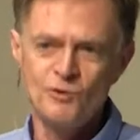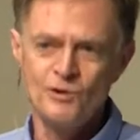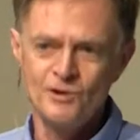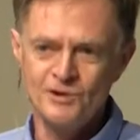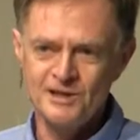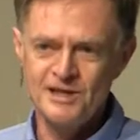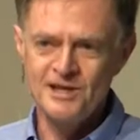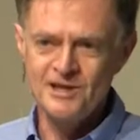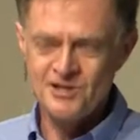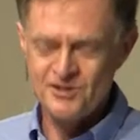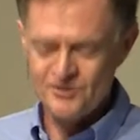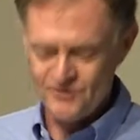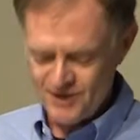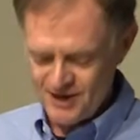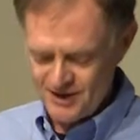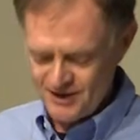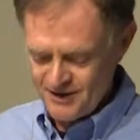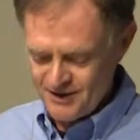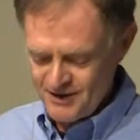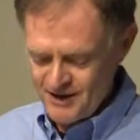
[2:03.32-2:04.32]
world
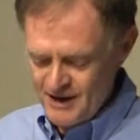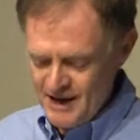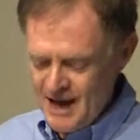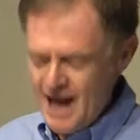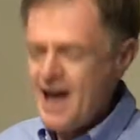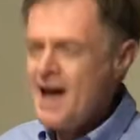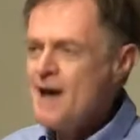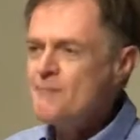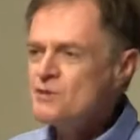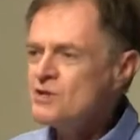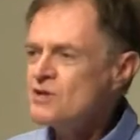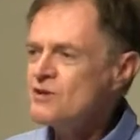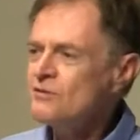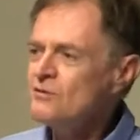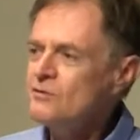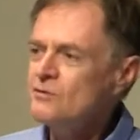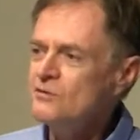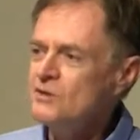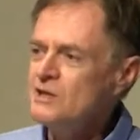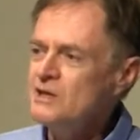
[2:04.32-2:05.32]
history.
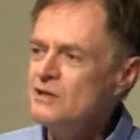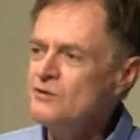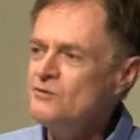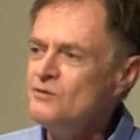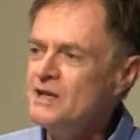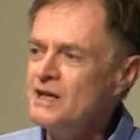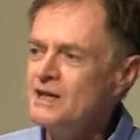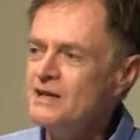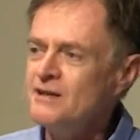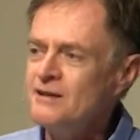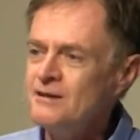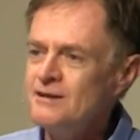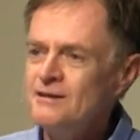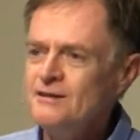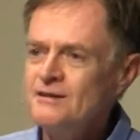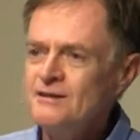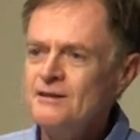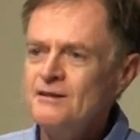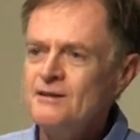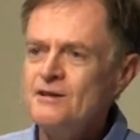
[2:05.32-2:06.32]
Absolutely unique.
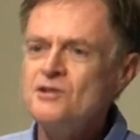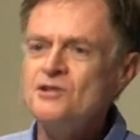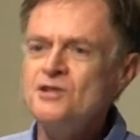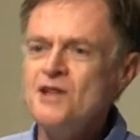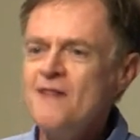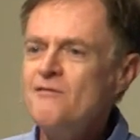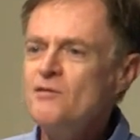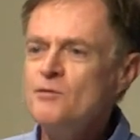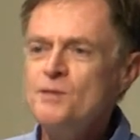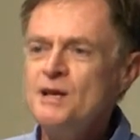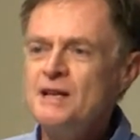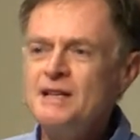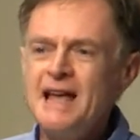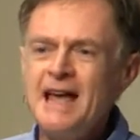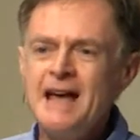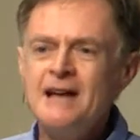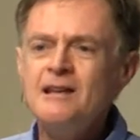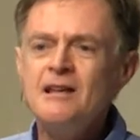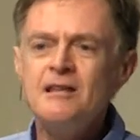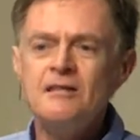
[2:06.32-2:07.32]
There's never been
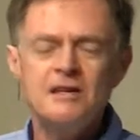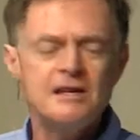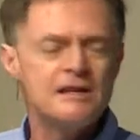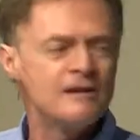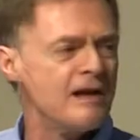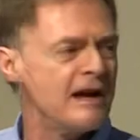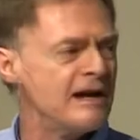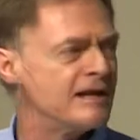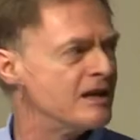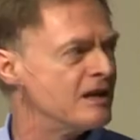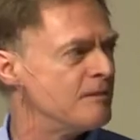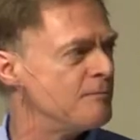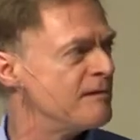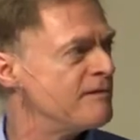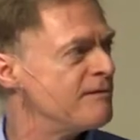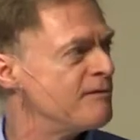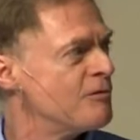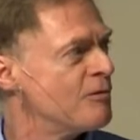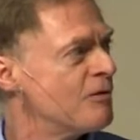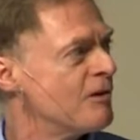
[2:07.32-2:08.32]
anything like it
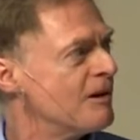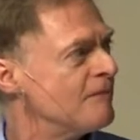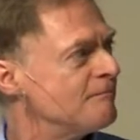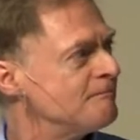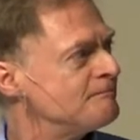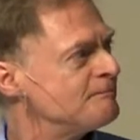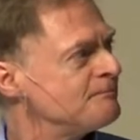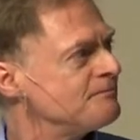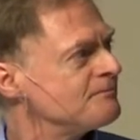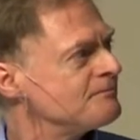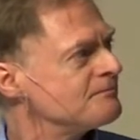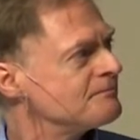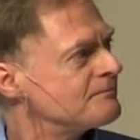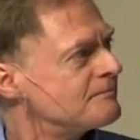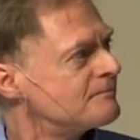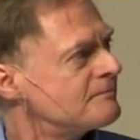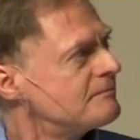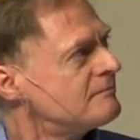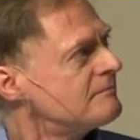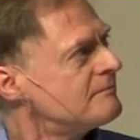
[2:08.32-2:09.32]
before.
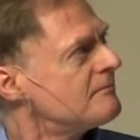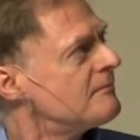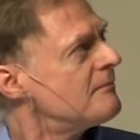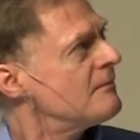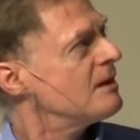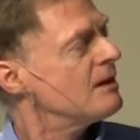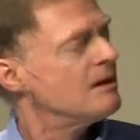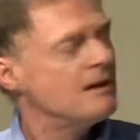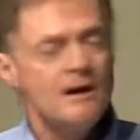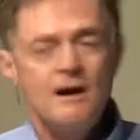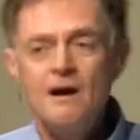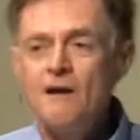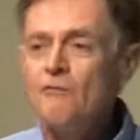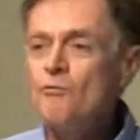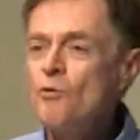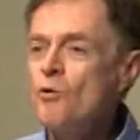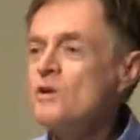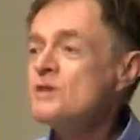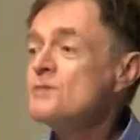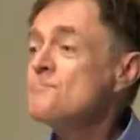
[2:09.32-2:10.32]
Of
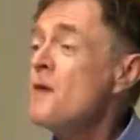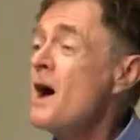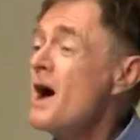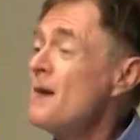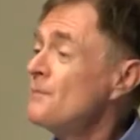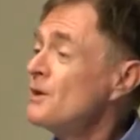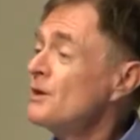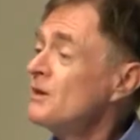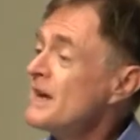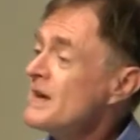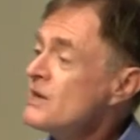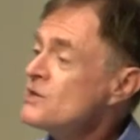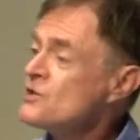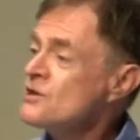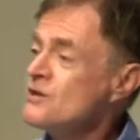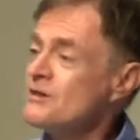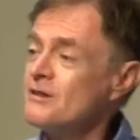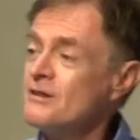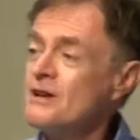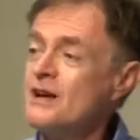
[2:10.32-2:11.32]
course,
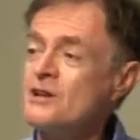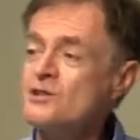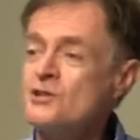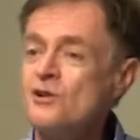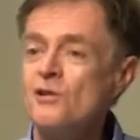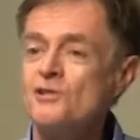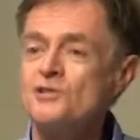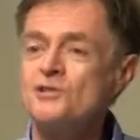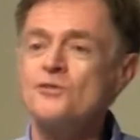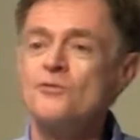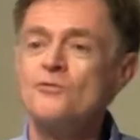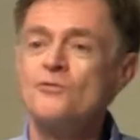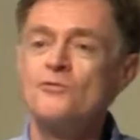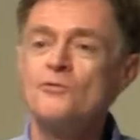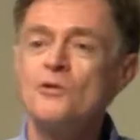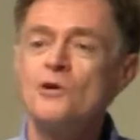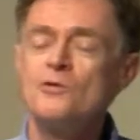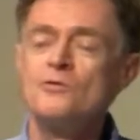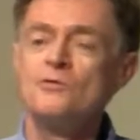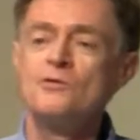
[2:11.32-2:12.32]
population has also
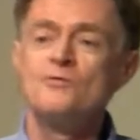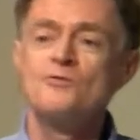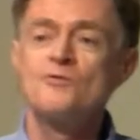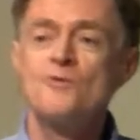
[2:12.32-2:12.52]
grown